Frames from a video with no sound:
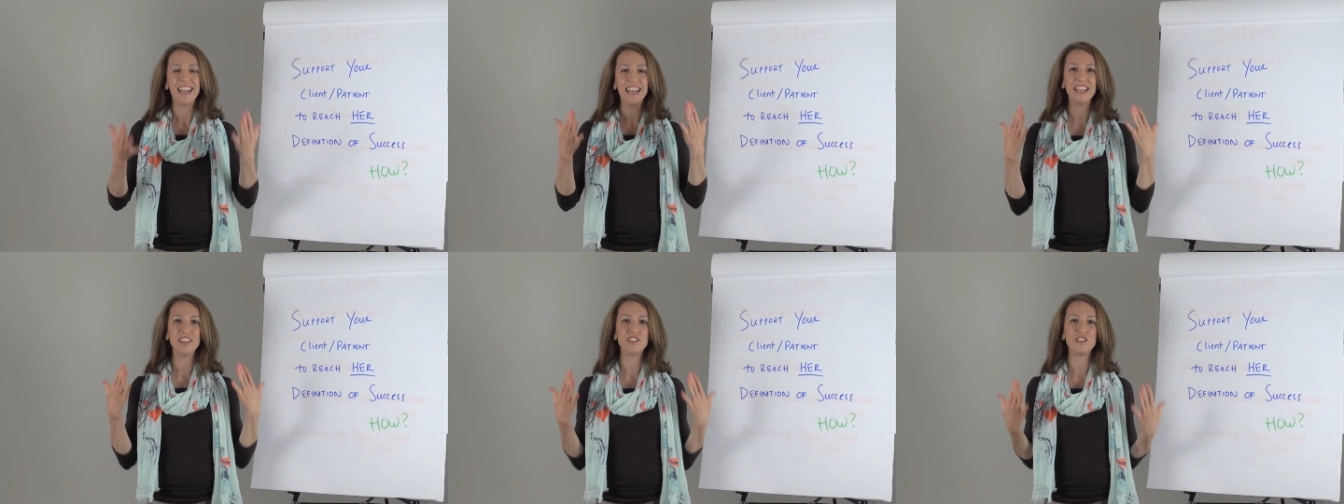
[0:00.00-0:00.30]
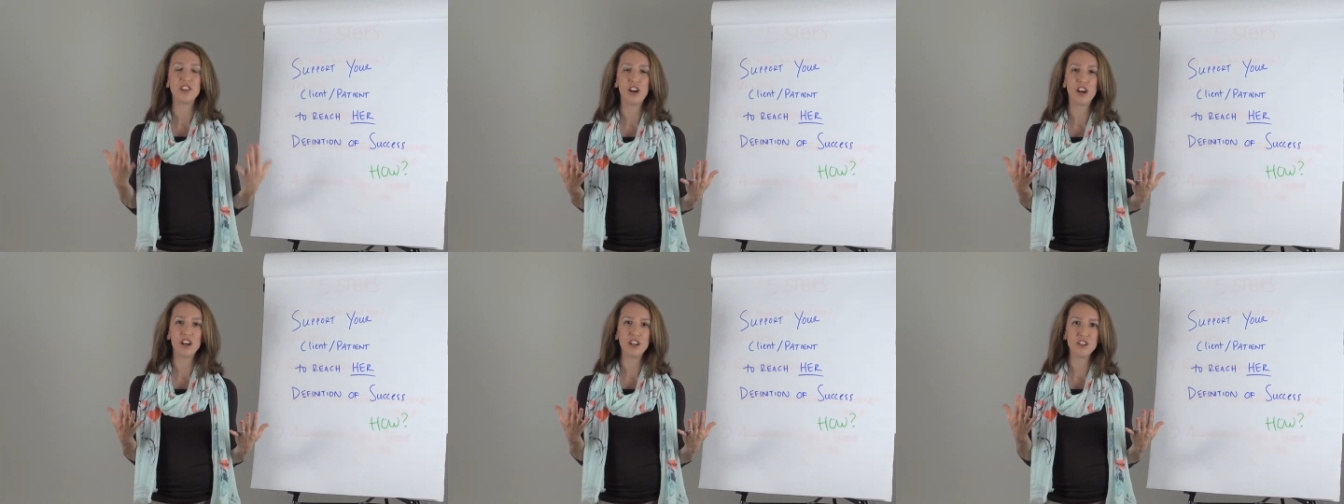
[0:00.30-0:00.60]

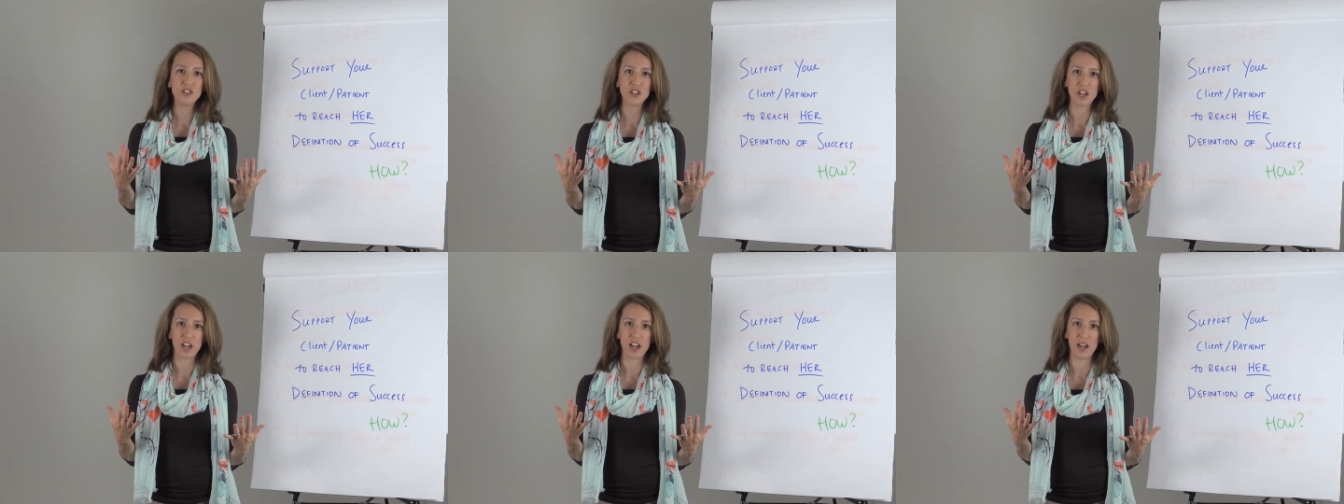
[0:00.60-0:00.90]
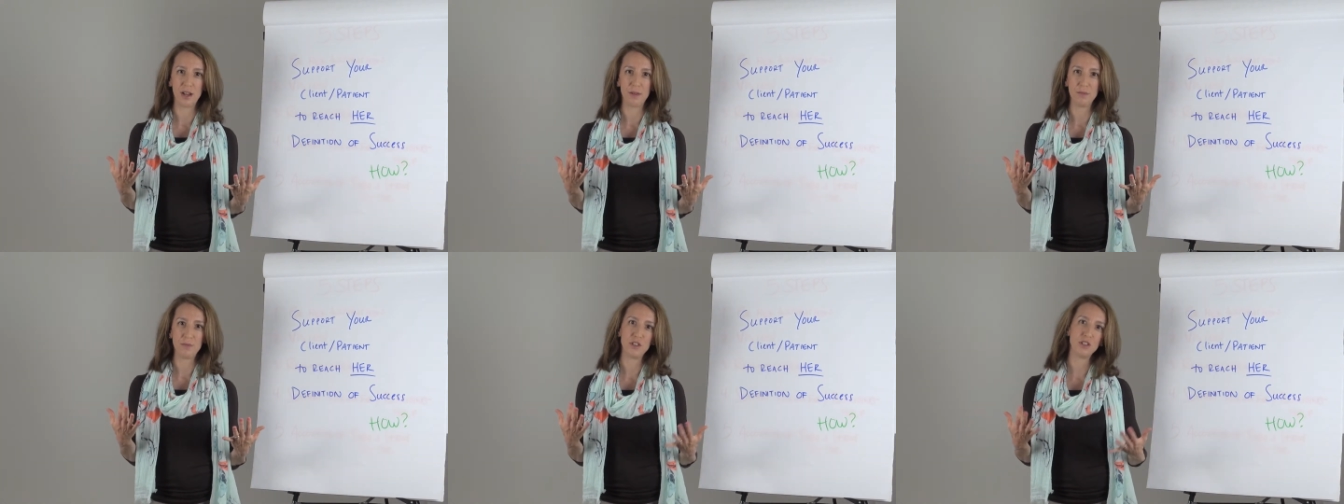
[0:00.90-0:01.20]
It's our
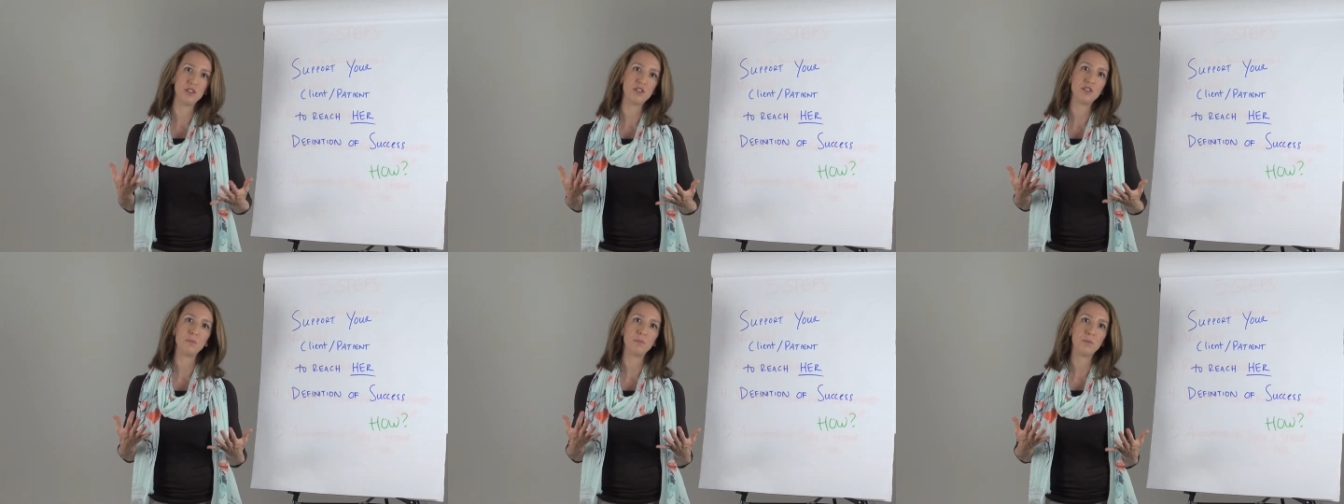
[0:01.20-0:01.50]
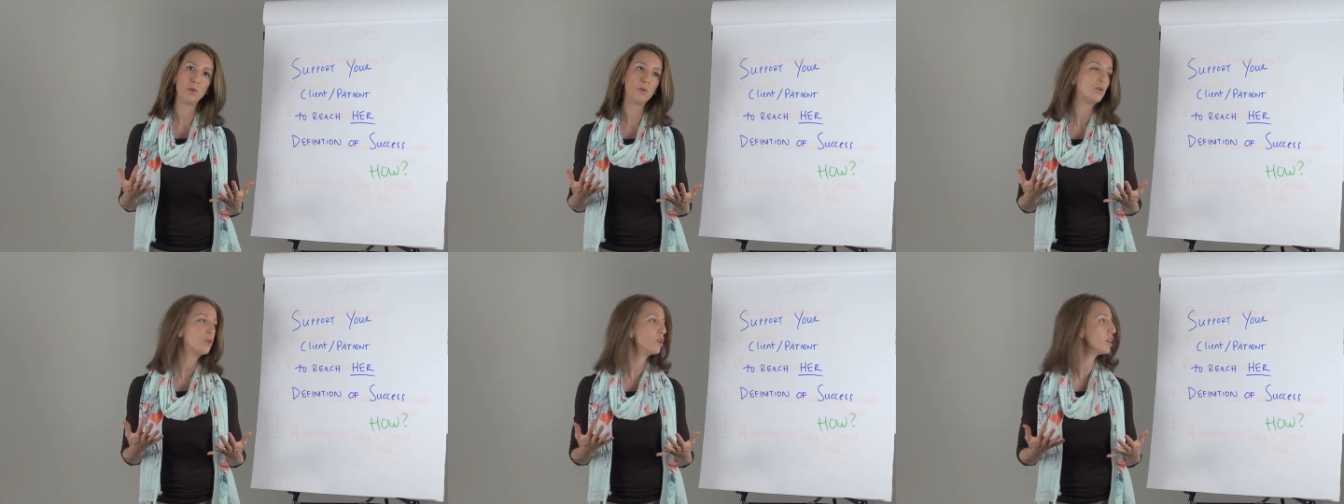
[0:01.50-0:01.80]
job to
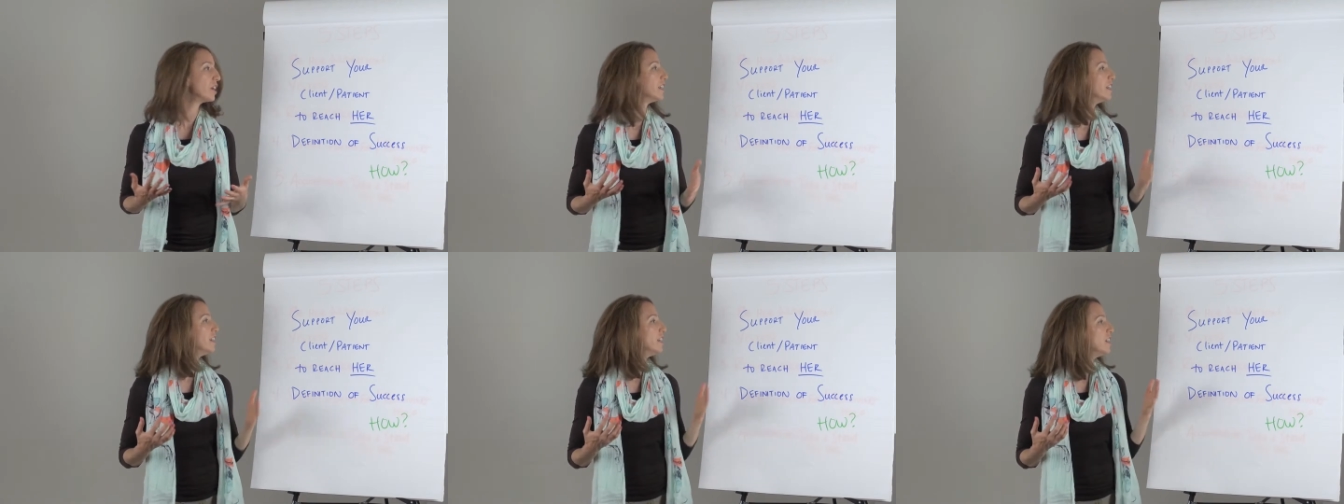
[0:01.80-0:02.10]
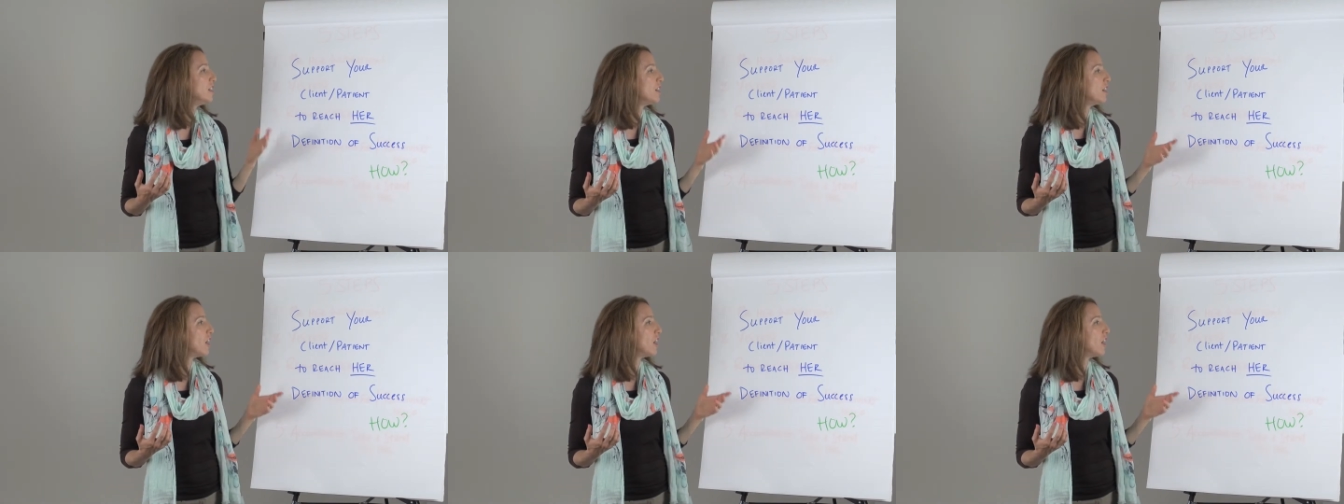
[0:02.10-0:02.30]
support